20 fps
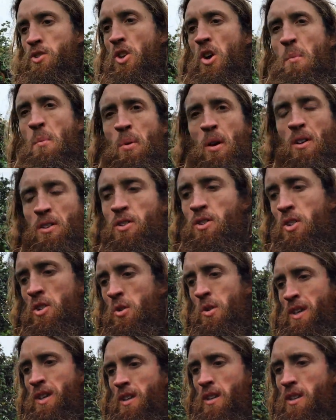There's no point in
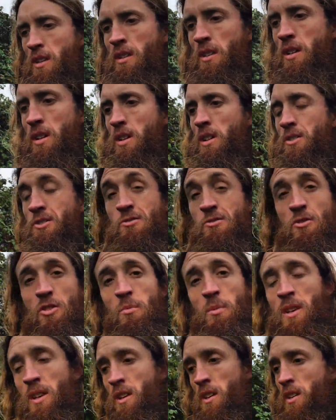doing
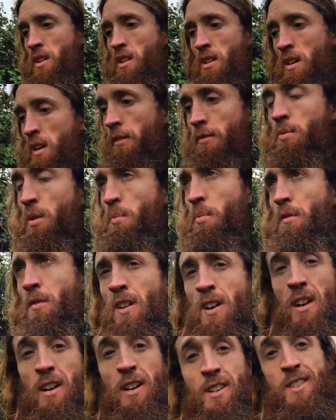drumming if we
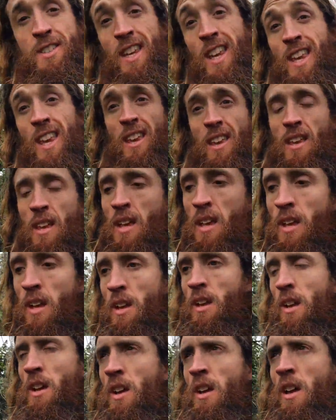prefer singing.
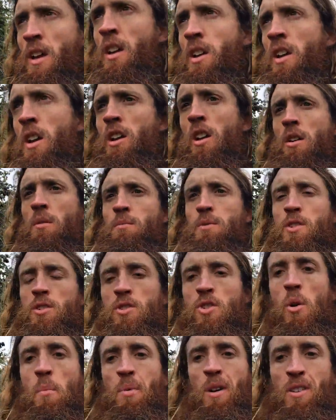Um,
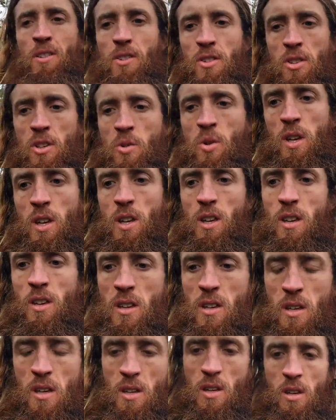there's no point in
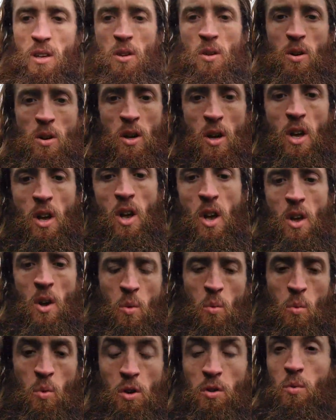doing
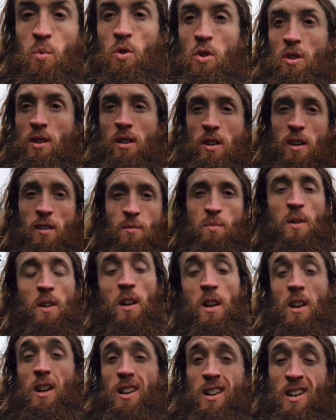woodwork if
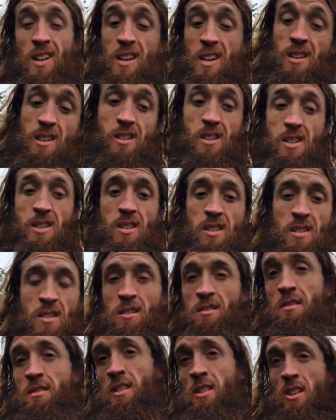we like art.
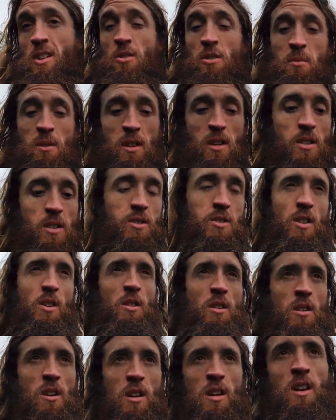You know what I mean? So.